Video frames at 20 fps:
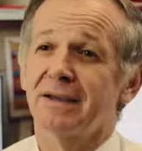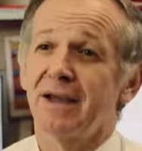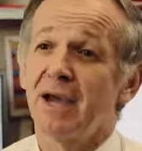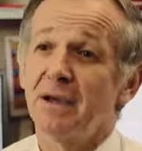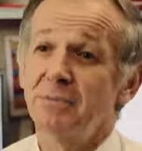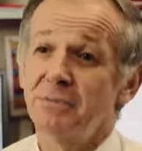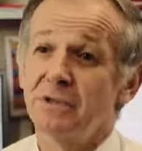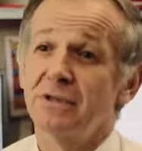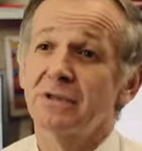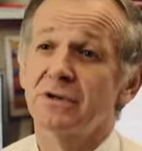
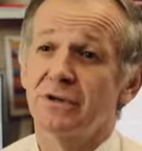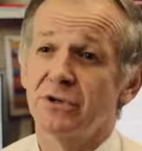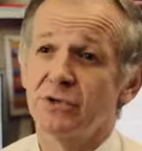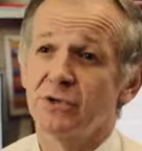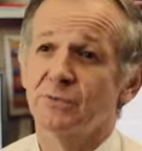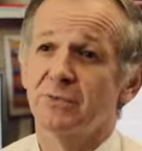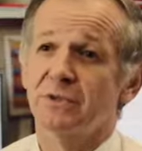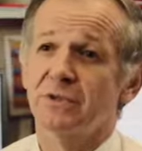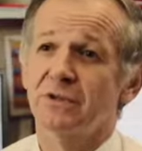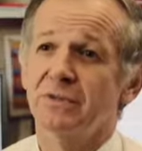came to the
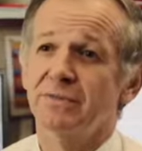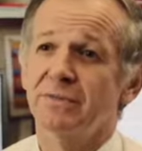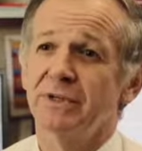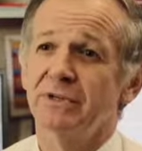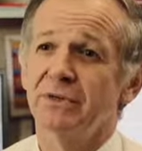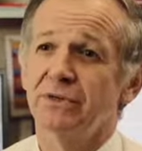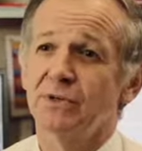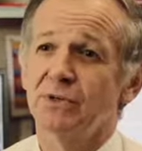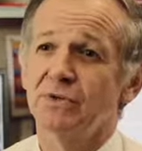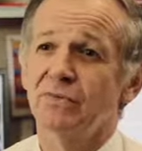hospital
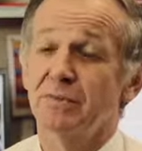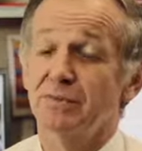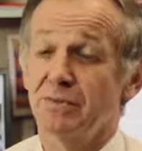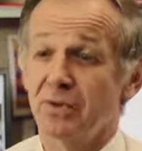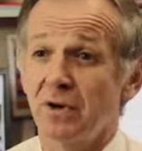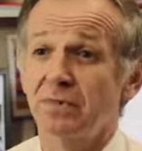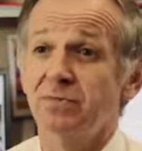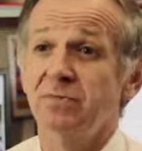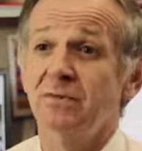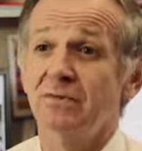because of a
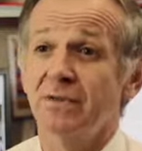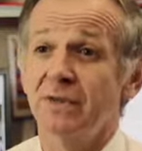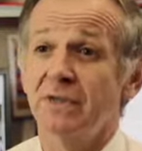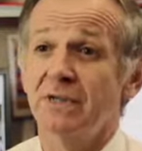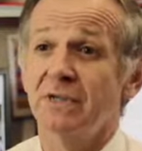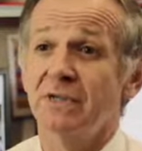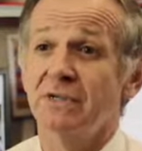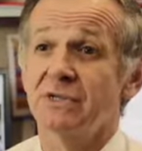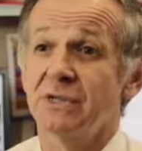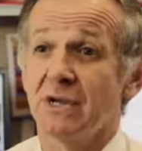problem
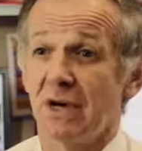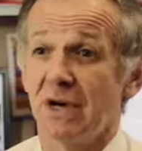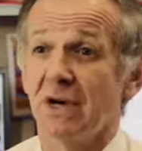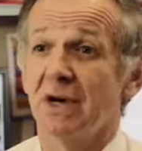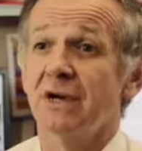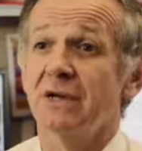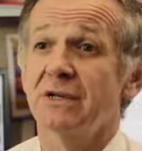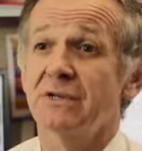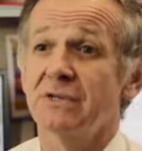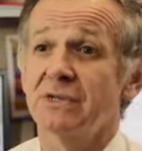with his
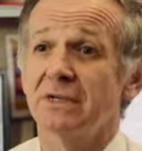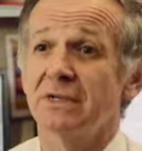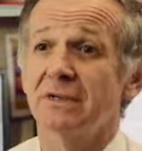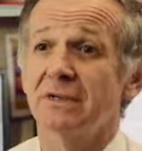eyes,